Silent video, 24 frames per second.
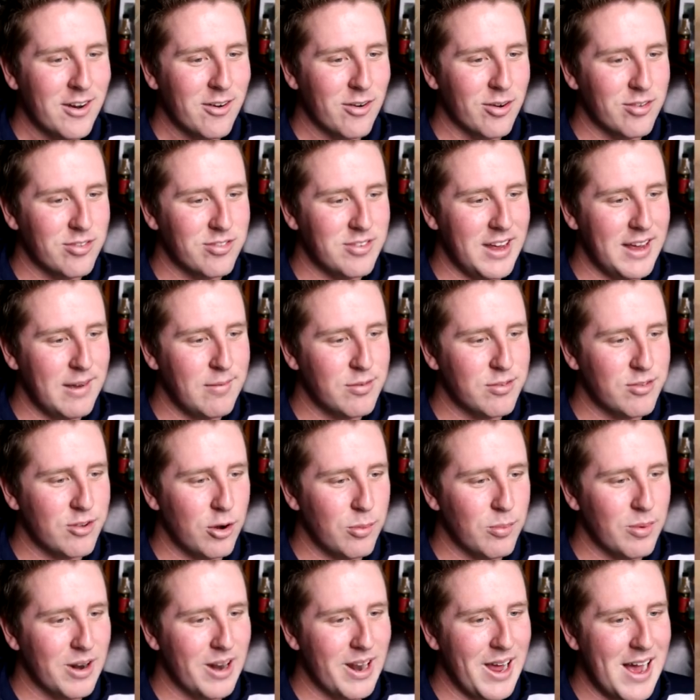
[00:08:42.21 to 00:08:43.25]
Khris Davis
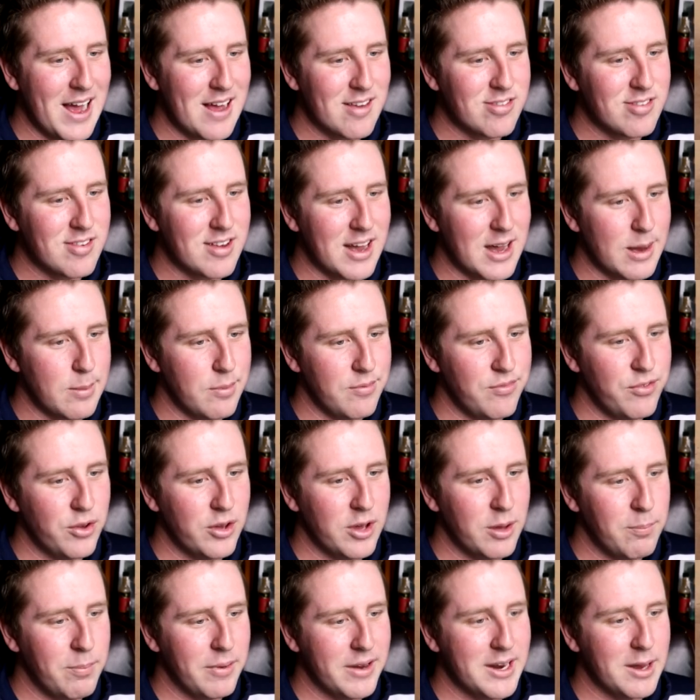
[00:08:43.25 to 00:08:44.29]
homered last time. If you
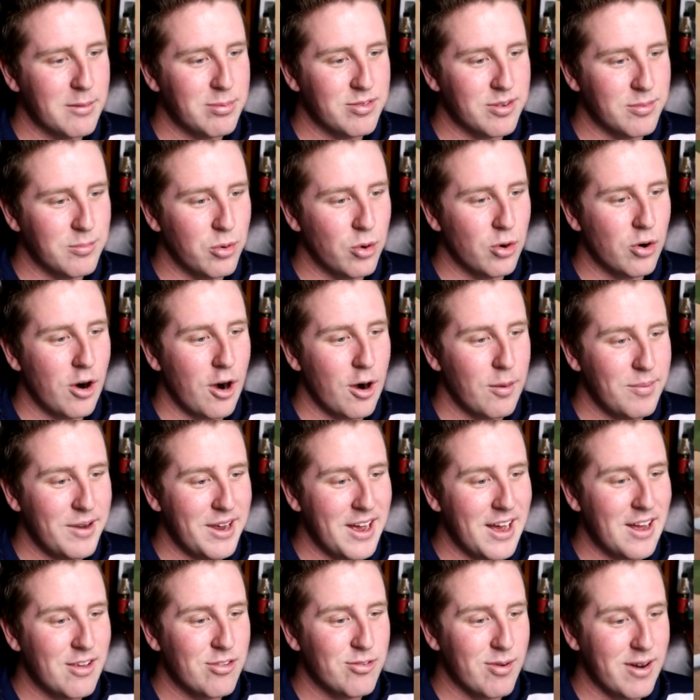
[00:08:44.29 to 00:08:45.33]
can pick up some more
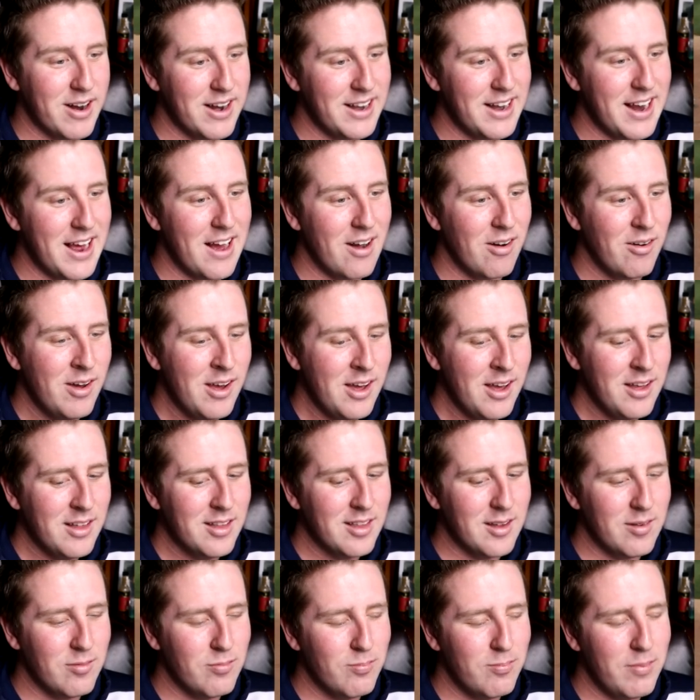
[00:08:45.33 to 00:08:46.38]
RBIs right now,
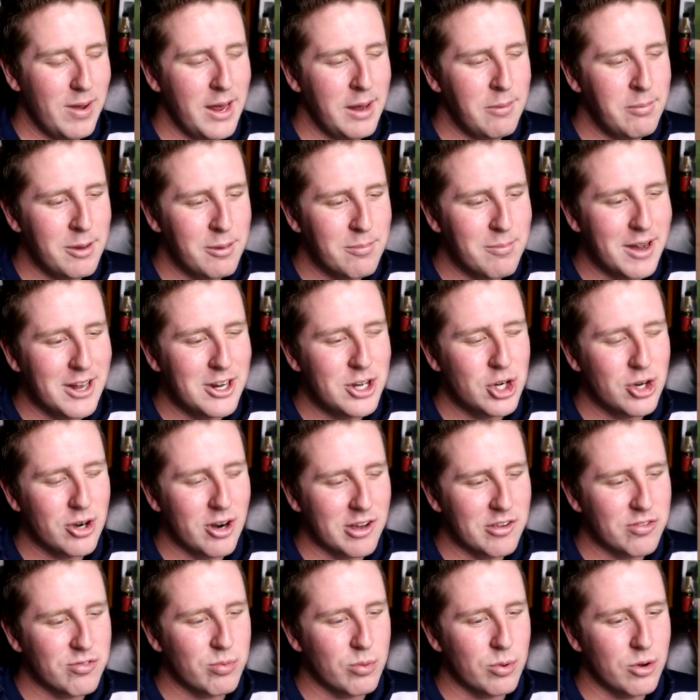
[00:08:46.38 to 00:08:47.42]
then maybe my
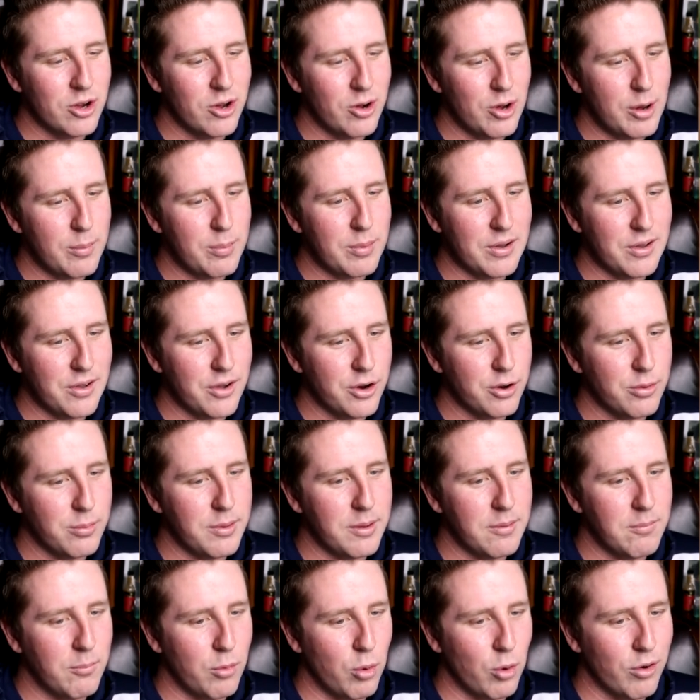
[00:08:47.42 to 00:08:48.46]
trust will go up a little
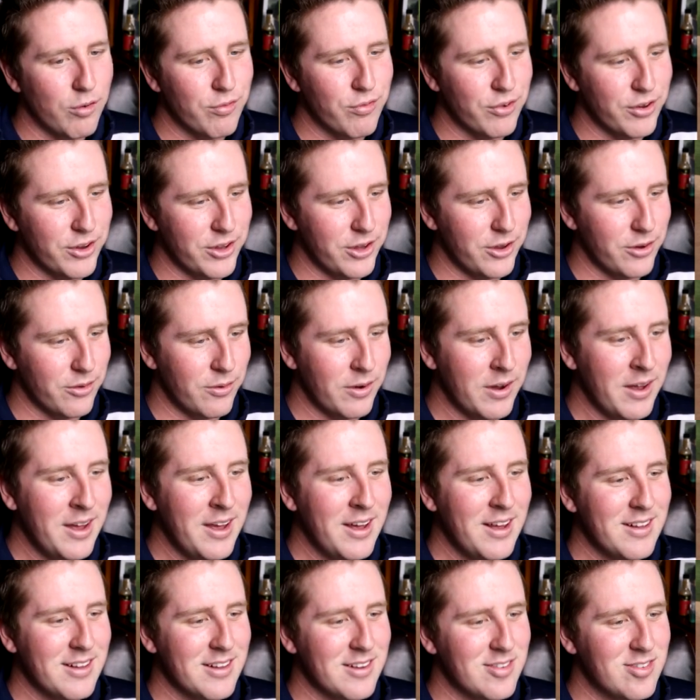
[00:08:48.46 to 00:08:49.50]
bit more for you.
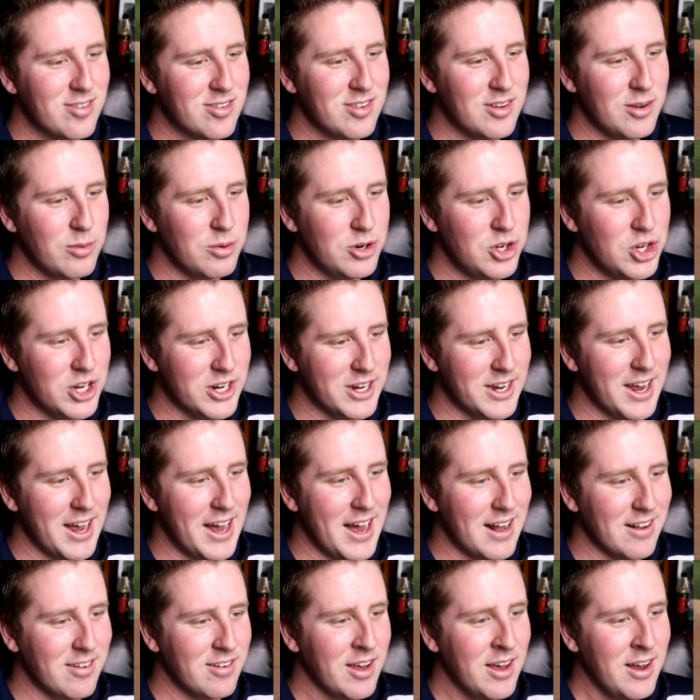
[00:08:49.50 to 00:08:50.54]
Let's see what you
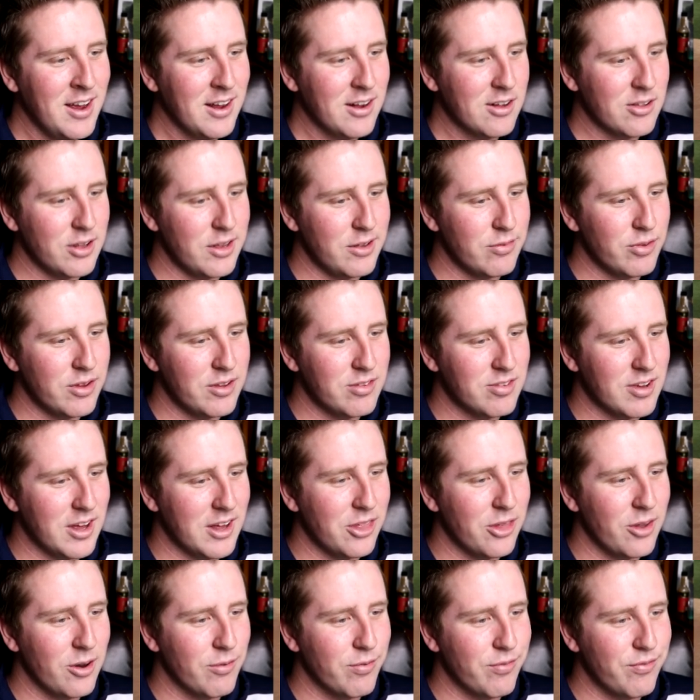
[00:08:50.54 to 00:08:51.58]
got. Cleveland's
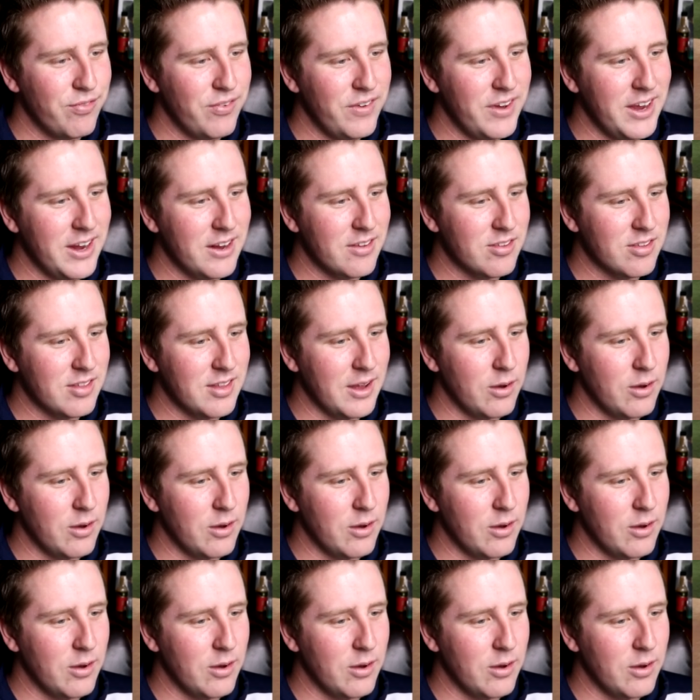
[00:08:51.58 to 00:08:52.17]
on their feet.